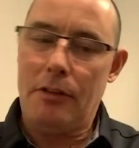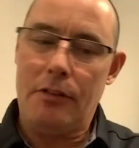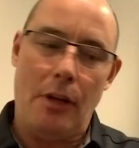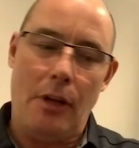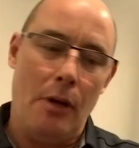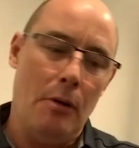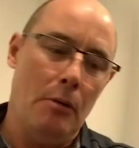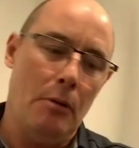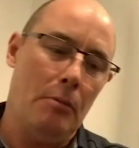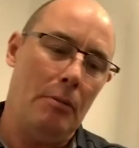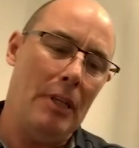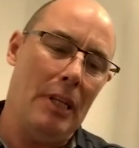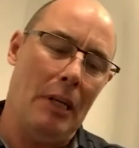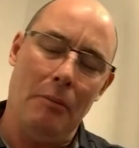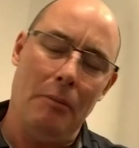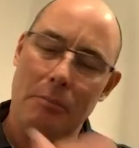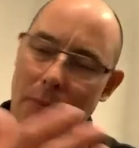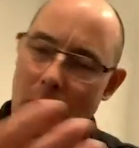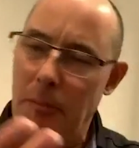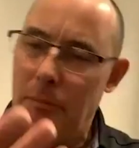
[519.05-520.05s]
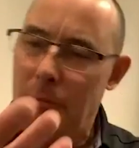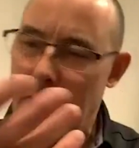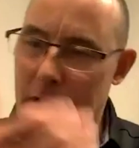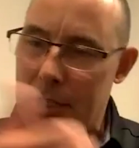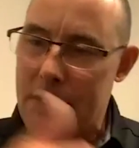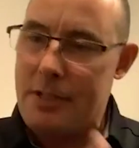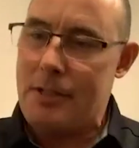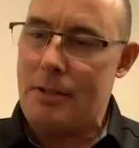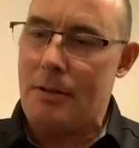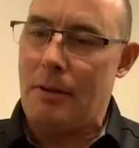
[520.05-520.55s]
So, you know,
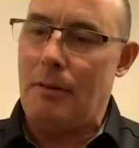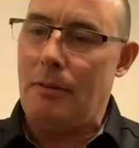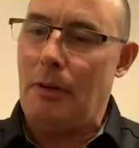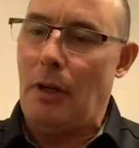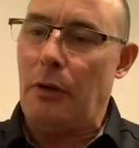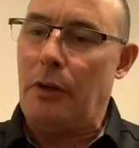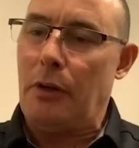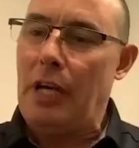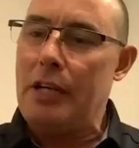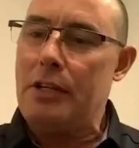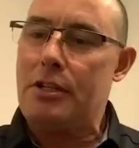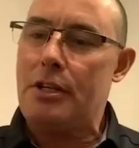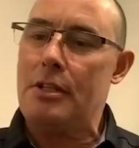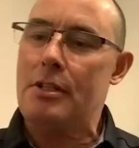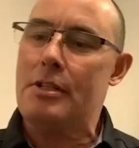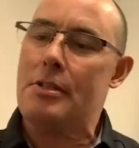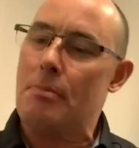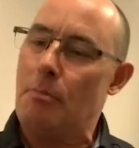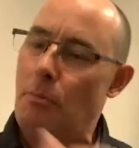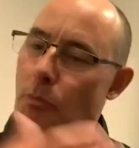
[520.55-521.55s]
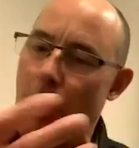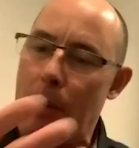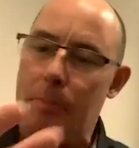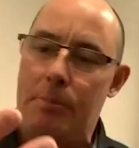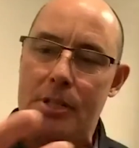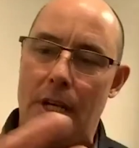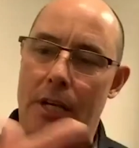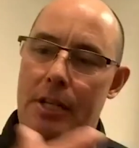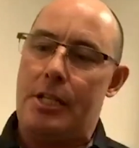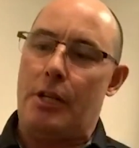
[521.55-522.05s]
obvious locations,
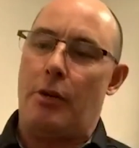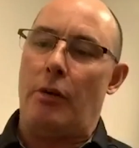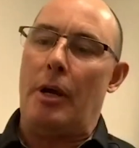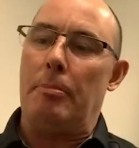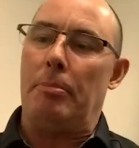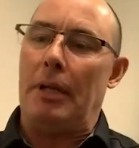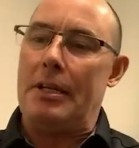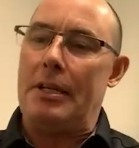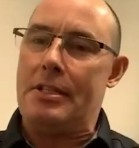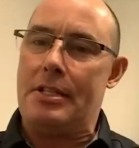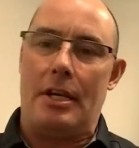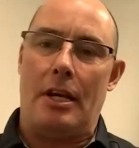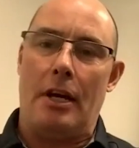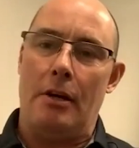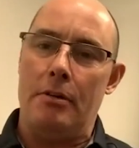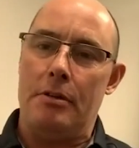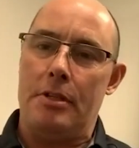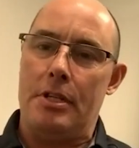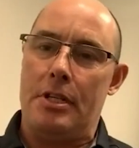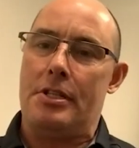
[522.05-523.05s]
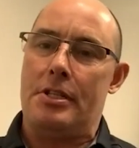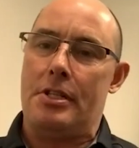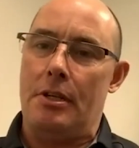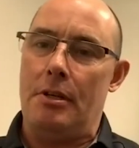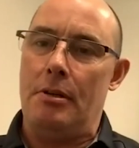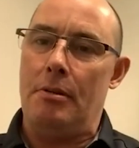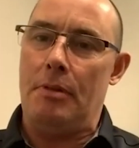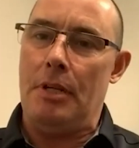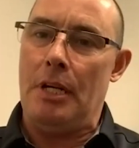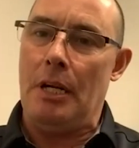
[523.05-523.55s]
website's a great place to go just
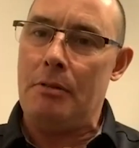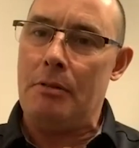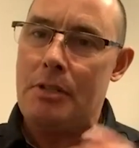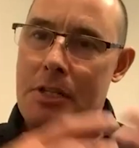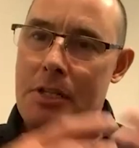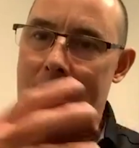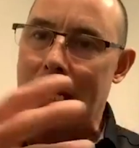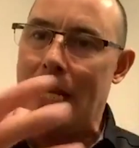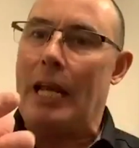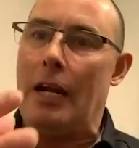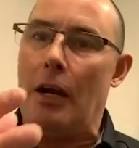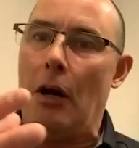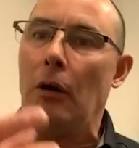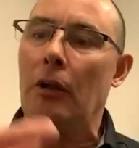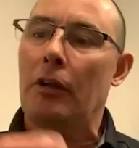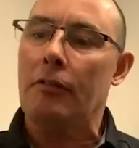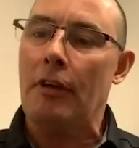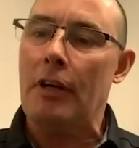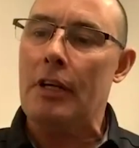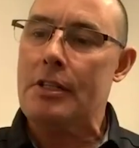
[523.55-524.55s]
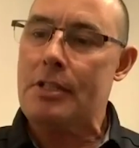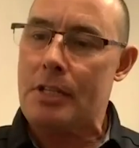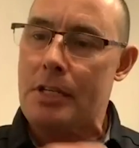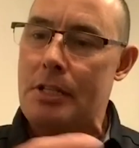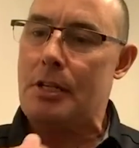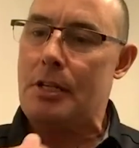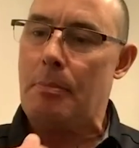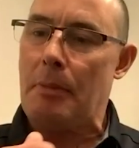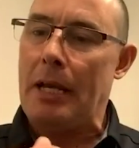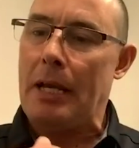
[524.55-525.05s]
to get a hold of us,
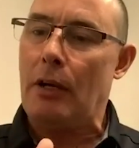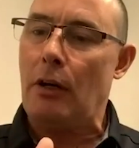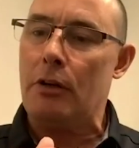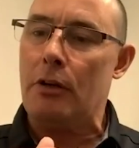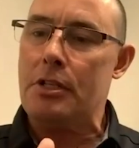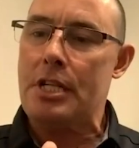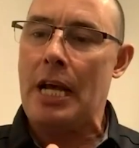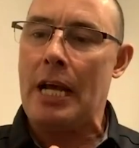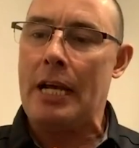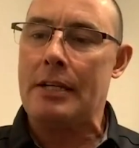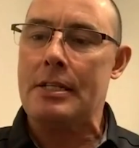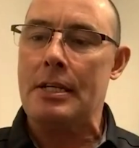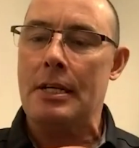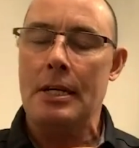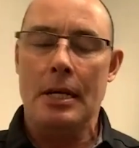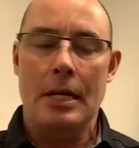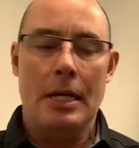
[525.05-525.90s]
just to make contact.